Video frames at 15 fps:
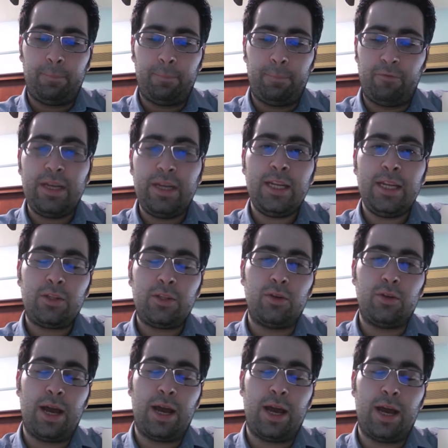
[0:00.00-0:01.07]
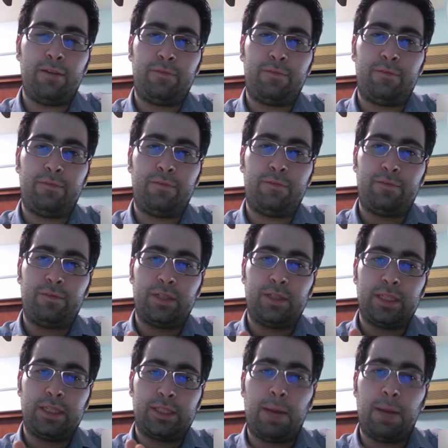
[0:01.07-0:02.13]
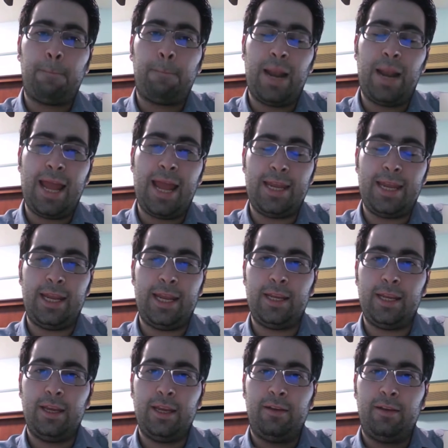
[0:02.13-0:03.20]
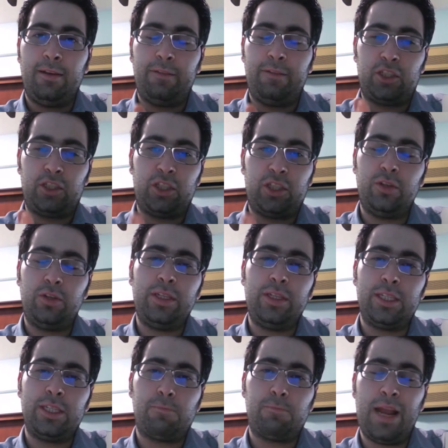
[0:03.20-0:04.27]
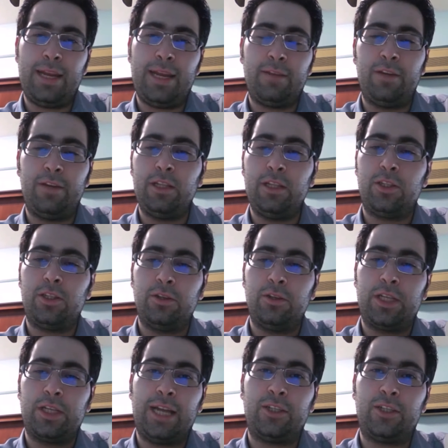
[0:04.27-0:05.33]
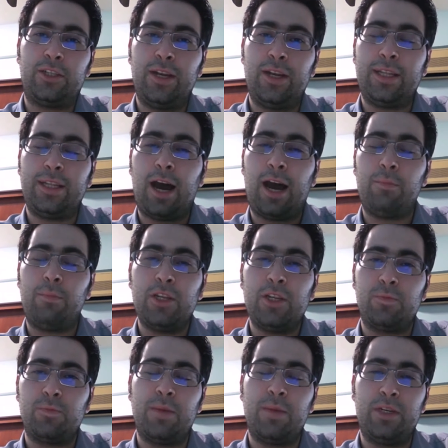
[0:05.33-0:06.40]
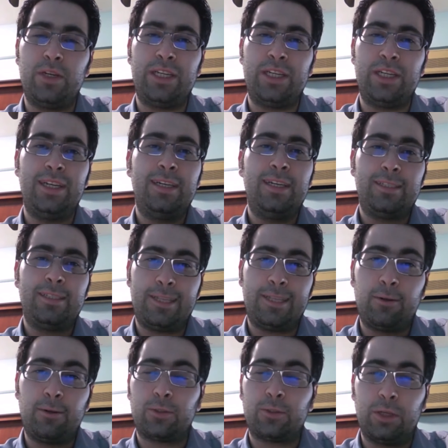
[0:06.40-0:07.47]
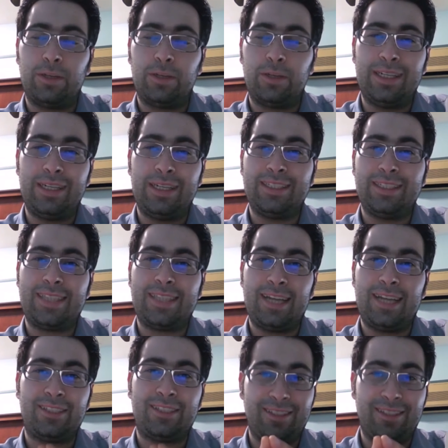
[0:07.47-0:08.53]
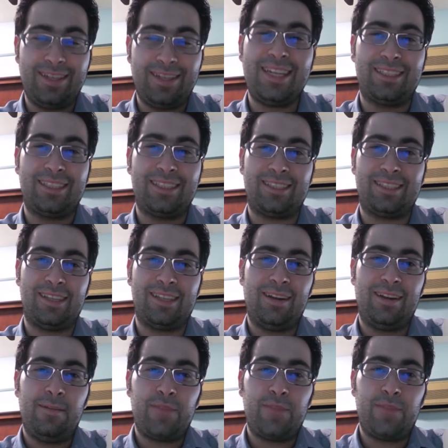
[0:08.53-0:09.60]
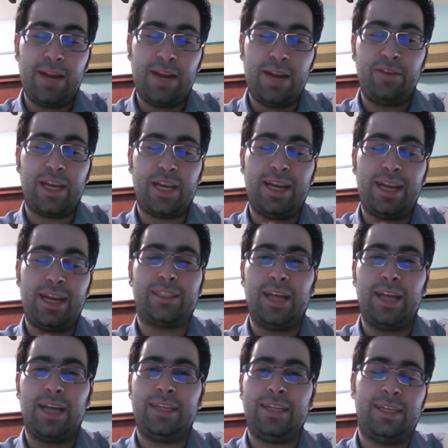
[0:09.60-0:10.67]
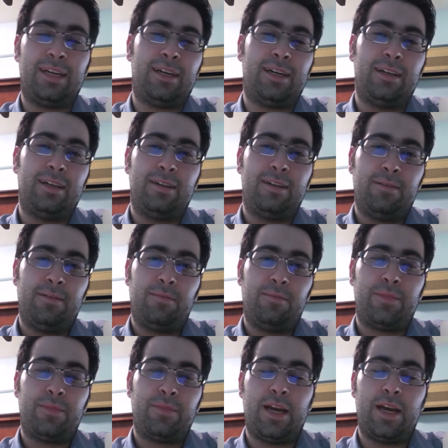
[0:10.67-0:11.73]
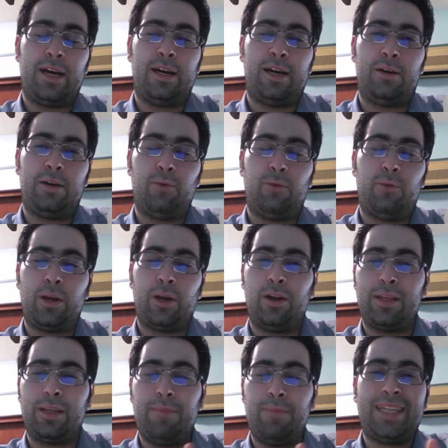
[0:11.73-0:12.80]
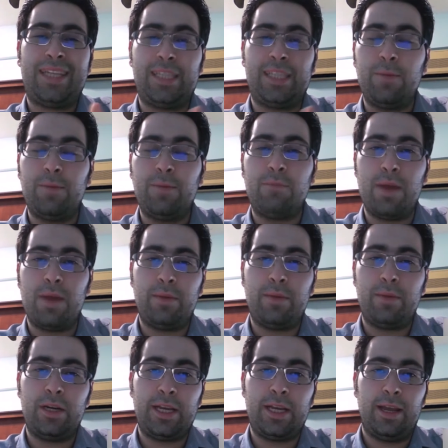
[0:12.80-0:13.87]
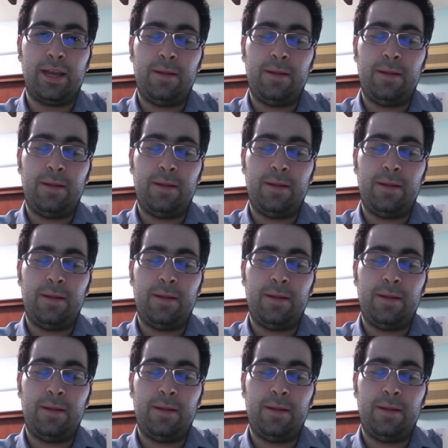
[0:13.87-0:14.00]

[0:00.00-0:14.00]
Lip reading: We need to have some planning, which during this planning we need to calculate how much memory SQL Server instance needs. Then we can assign the what I call the maximum memory